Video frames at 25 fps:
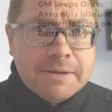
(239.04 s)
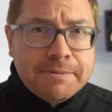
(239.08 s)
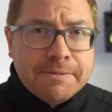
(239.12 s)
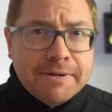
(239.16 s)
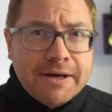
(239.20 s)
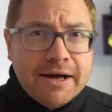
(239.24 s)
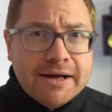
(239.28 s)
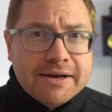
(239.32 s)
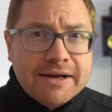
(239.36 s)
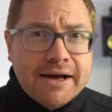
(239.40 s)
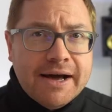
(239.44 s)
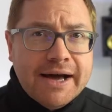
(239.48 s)

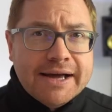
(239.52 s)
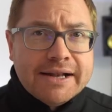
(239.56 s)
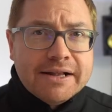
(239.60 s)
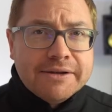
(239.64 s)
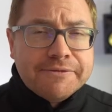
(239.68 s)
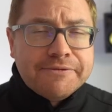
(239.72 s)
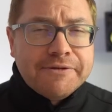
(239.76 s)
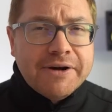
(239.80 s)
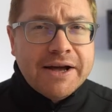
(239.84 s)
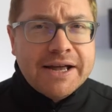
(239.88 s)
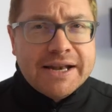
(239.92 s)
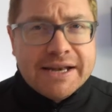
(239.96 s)
plant idle
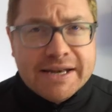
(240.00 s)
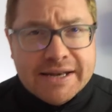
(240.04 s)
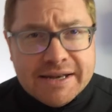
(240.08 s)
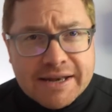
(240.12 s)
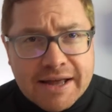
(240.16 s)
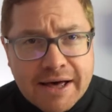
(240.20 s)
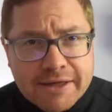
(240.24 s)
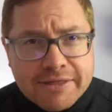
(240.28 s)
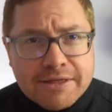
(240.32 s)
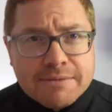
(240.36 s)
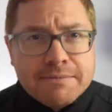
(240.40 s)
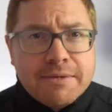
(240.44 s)
for
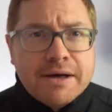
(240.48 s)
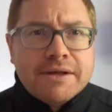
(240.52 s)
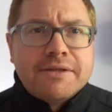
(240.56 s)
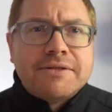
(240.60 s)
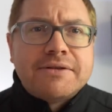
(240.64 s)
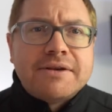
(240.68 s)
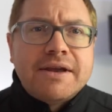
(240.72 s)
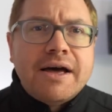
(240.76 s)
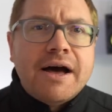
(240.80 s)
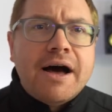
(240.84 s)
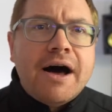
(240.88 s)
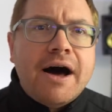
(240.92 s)
another month
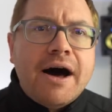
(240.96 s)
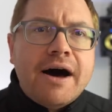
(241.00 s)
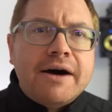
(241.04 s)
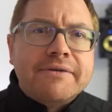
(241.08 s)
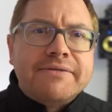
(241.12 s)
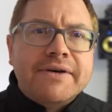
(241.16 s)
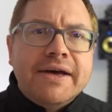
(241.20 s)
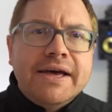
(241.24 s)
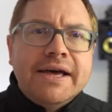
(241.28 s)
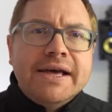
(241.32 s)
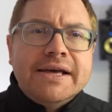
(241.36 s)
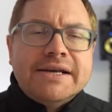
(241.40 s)
and a
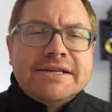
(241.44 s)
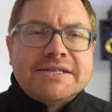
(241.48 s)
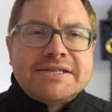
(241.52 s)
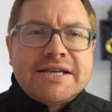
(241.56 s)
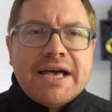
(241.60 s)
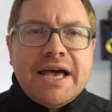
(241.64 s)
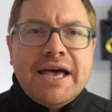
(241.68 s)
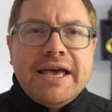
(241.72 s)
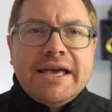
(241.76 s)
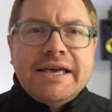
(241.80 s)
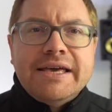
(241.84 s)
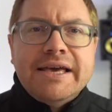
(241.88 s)
half,
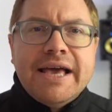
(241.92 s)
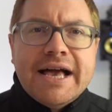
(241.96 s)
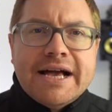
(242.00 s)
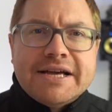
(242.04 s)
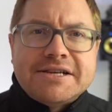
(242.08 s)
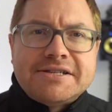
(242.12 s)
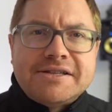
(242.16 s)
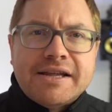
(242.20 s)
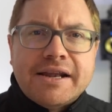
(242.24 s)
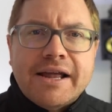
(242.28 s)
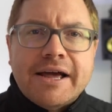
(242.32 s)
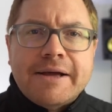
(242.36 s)
saying
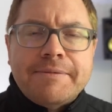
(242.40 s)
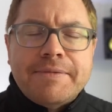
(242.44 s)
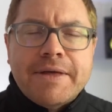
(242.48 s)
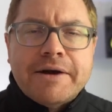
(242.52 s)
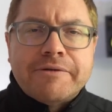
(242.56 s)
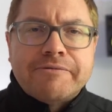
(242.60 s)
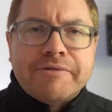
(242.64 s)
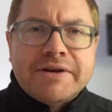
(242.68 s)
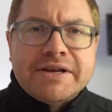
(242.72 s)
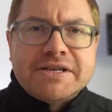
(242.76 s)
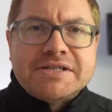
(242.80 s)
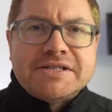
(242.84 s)
yesterday they'll
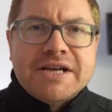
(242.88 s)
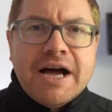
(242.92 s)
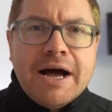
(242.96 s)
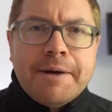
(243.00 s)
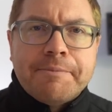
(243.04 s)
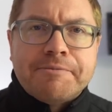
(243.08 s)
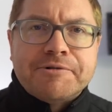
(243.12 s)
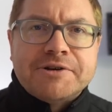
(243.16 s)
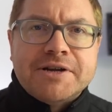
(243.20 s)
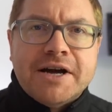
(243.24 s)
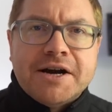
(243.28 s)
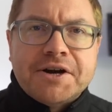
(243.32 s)

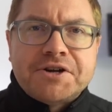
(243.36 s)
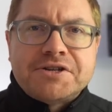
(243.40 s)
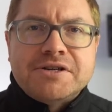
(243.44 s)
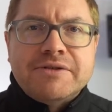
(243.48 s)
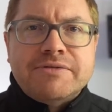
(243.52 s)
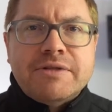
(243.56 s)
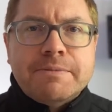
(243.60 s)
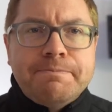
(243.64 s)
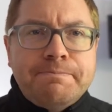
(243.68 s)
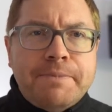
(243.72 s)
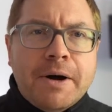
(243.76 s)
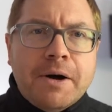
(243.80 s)
restart production
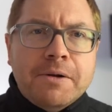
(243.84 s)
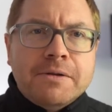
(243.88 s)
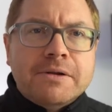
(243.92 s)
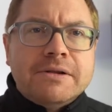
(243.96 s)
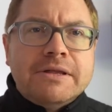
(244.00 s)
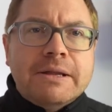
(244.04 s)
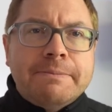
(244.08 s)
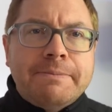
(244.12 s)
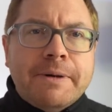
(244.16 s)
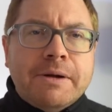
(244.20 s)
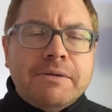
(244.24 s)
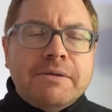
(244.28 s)
of the Bolt
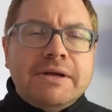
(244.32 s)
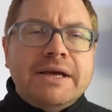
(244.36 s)
and the Bolt